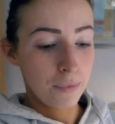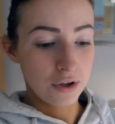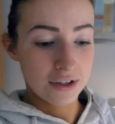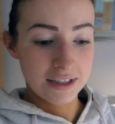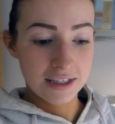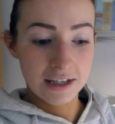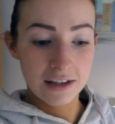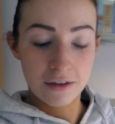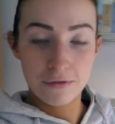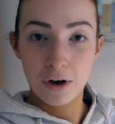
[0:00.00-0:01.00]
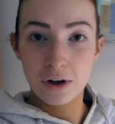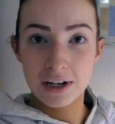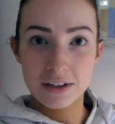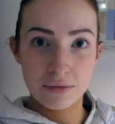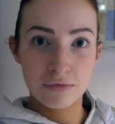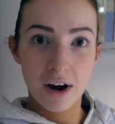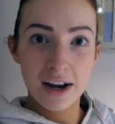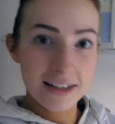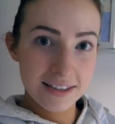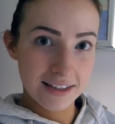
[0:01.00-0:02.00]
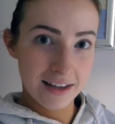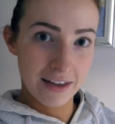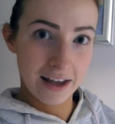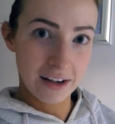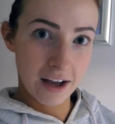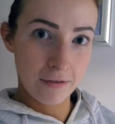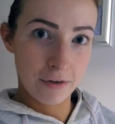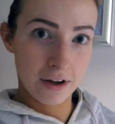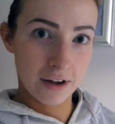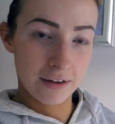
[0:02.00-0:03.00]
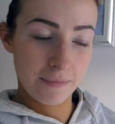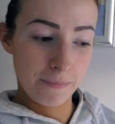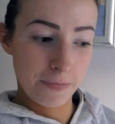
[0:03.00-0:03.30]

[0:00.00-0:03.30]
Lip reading: put the phone in some rice and then cover,